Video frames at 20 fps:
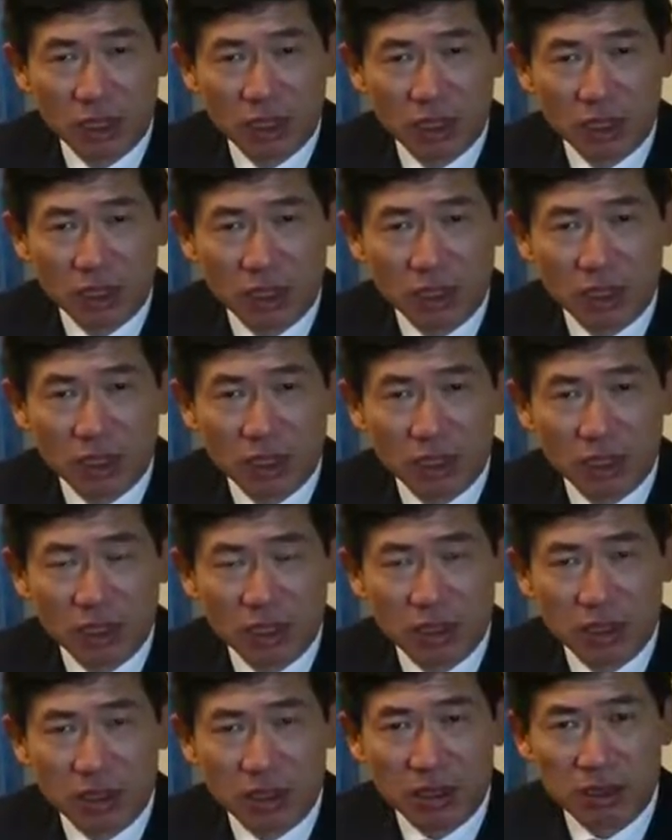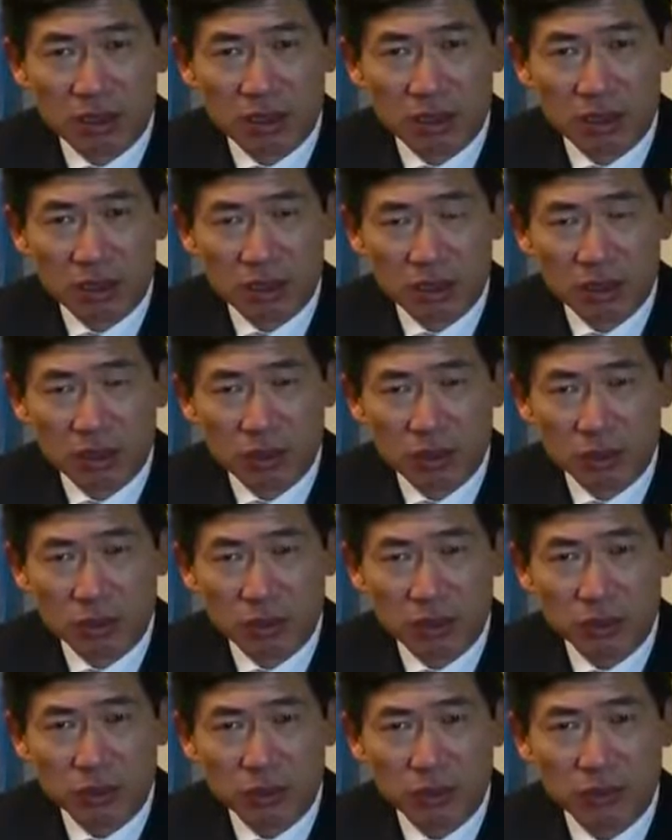the whole
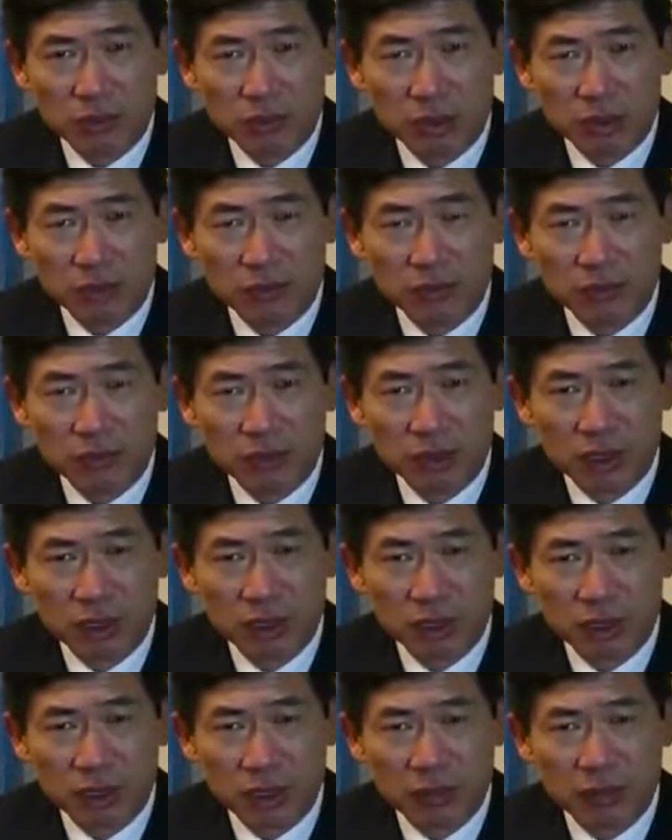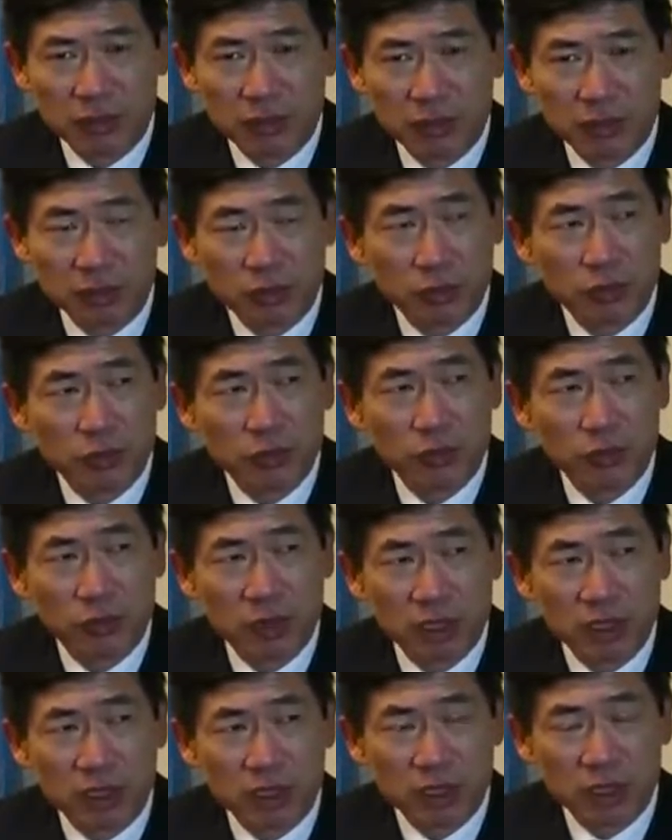spectrum of government's reform
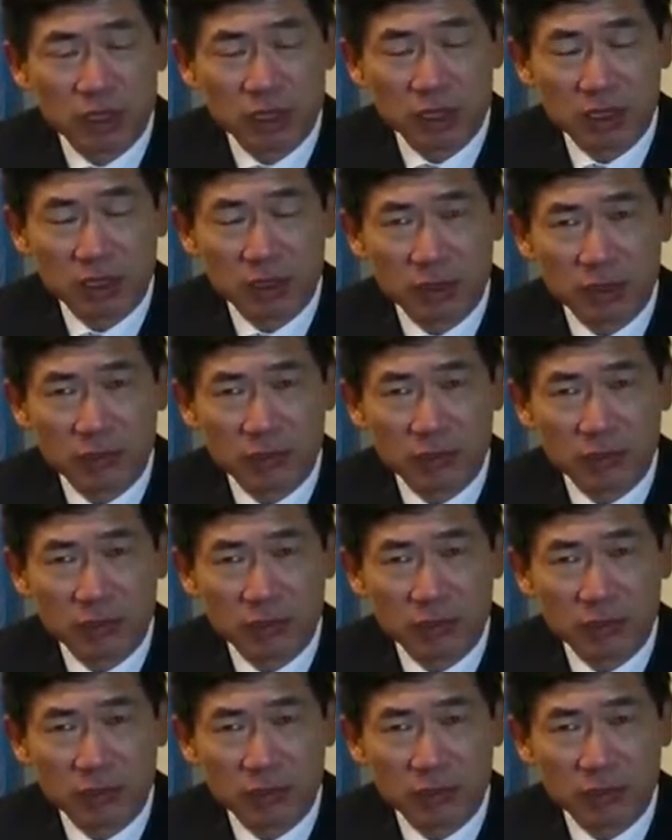agenda,